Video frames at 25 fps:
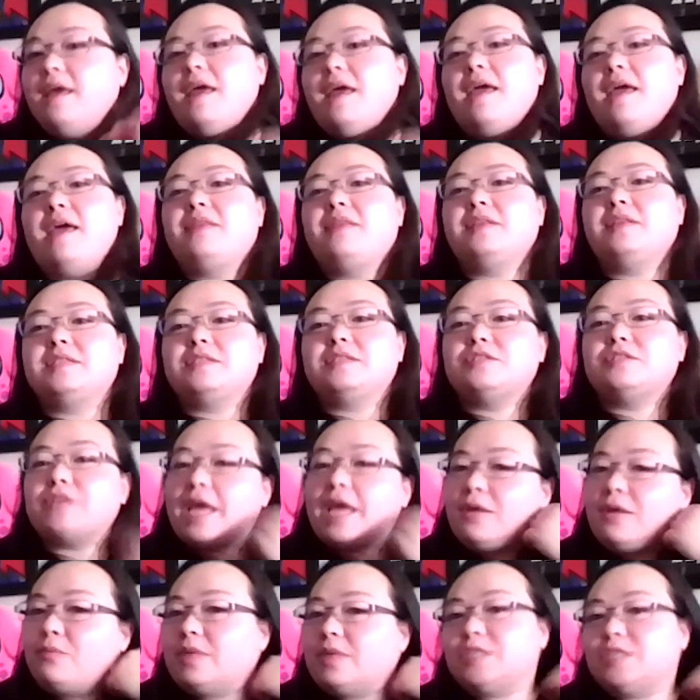And
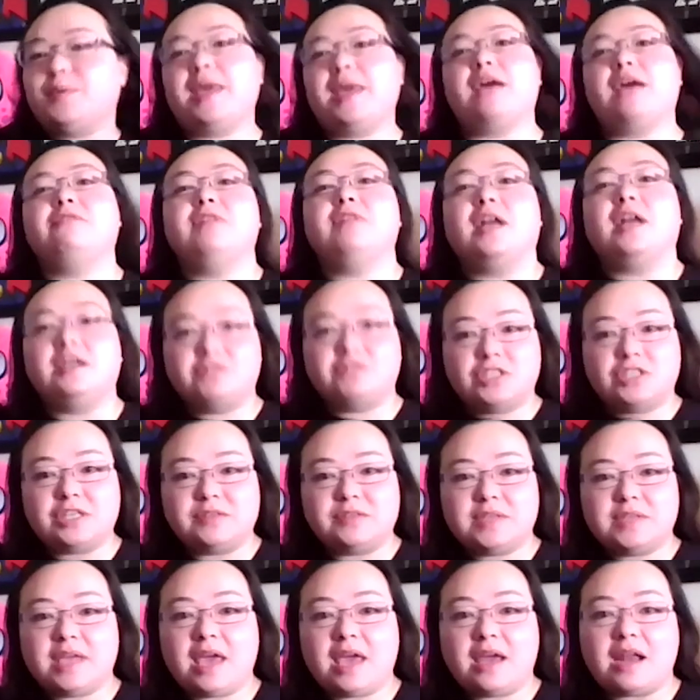once we have live
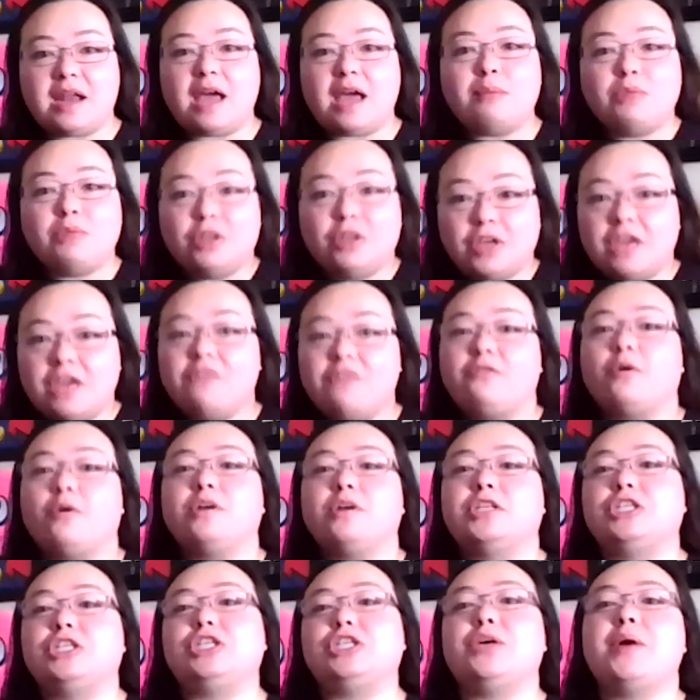shows again, I'm looking
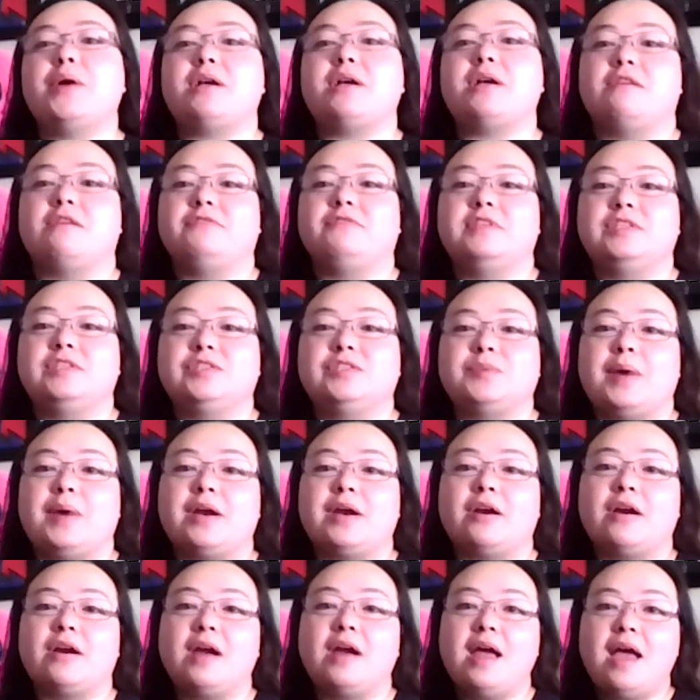forward to showing off this
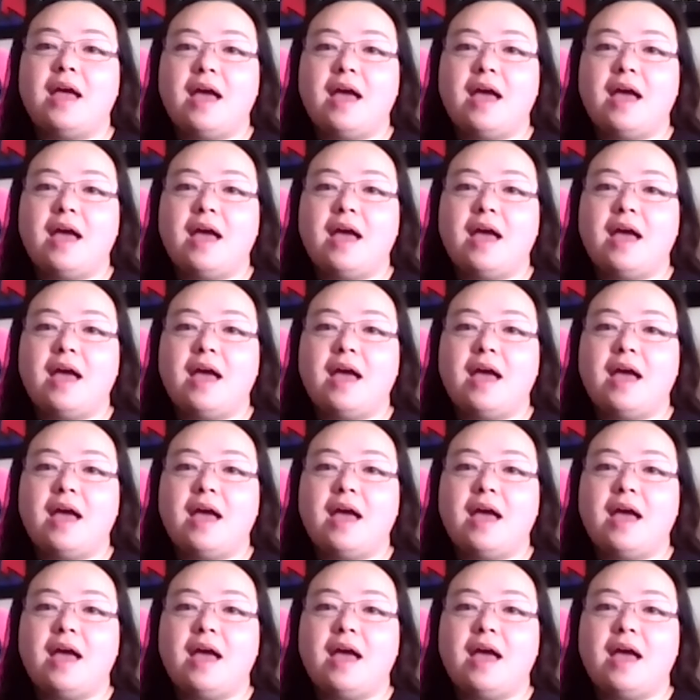sweater